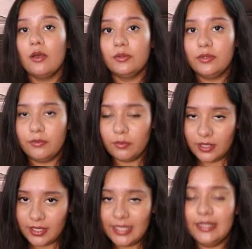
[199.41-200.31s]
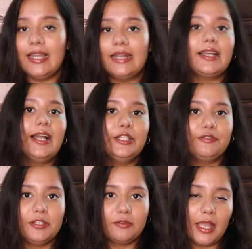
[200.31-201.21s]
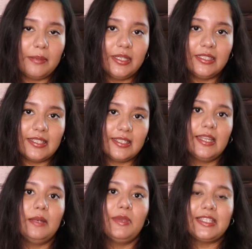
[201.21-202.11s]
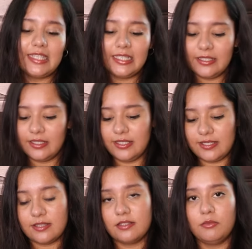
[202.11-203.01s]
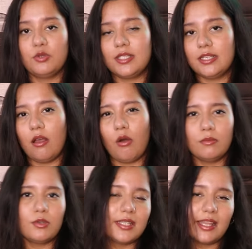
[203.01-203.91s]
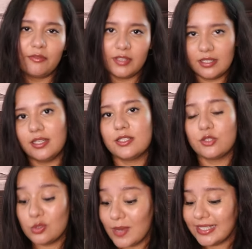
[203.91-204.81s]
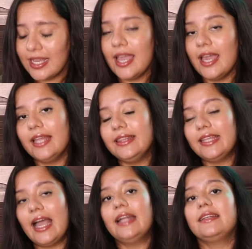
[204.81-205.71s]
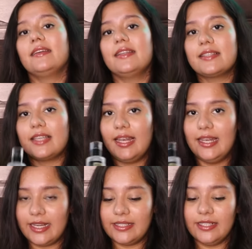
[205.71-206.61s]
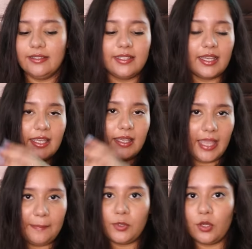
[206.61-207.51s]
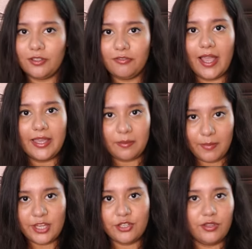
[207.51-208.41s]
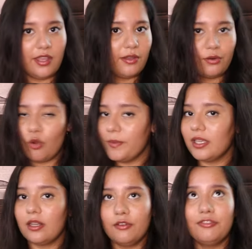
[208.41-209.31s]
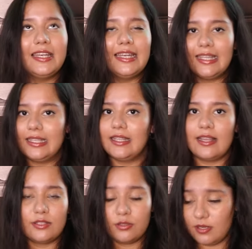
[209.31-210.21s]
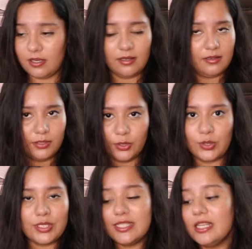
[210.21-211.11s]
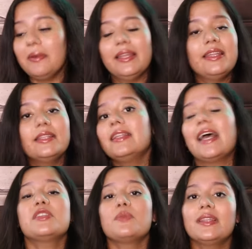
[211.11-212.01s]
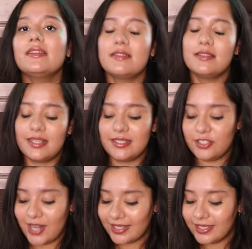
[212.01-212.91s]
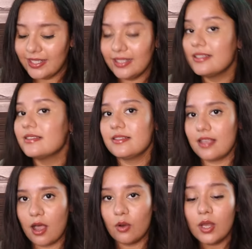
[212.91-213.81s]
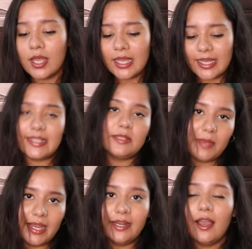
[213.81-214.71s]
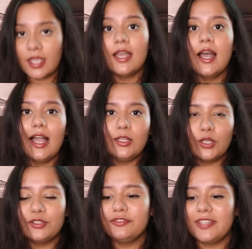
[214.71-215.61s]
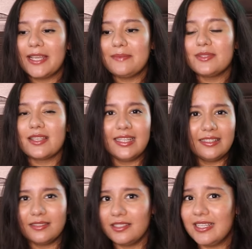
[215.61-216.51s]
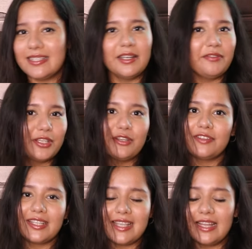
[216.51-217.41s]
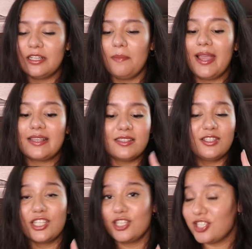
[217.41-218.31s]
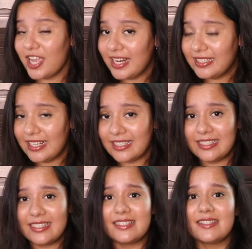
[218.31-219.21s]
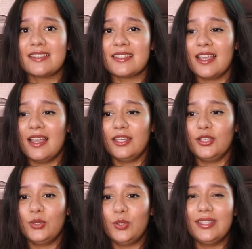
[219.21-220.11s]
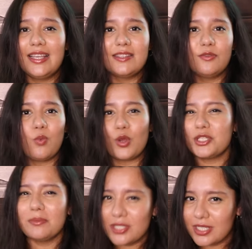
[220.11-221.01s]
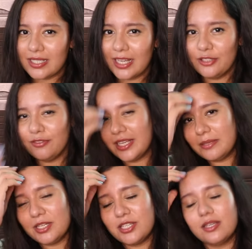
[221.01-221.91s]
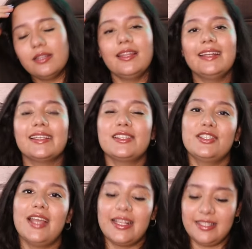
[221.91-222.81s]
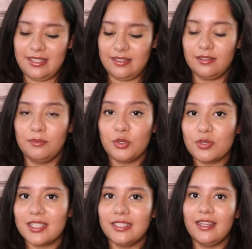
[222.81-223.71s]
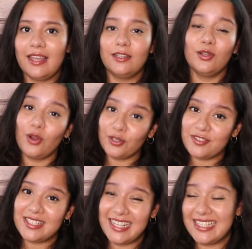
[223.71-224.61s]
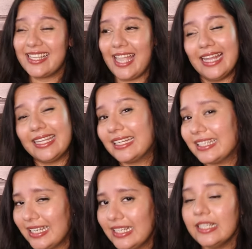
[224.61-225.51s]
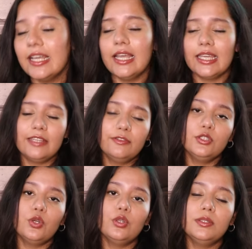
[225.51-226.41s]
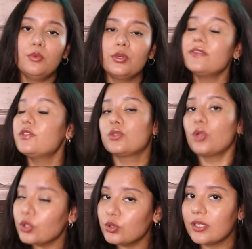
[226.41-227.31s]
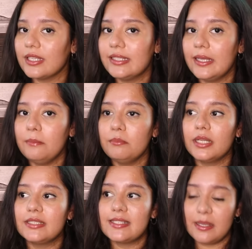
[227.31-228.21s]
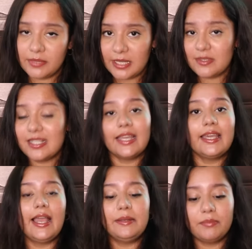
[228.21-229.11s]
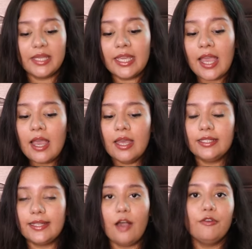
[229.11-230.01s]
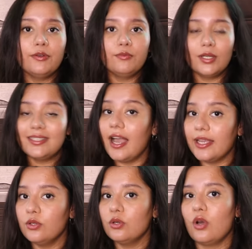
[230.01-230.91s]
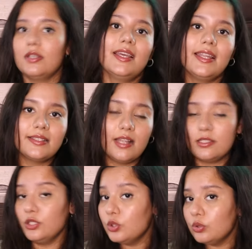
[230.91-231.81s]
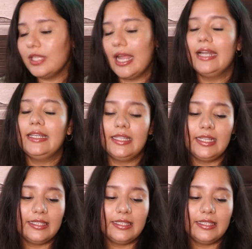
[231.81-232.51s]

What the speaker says: In that kind of environment, the snail basically releases the mucin almost like we release sweat, and that is collected. They're kept on a wire mesh, they're roaming around freely in that steam, and then that's when this is extracted and this is how it's made. A lot of times in a recent video of Cassandra Banks, and she shared that it is, you know, there's a washing machine kind of like a machine that extracts the mucin, and a lot of snails can get killed even though the motive is not to kill them, but sometimes they can be. Now, from what I know, COSRX doesn't do that.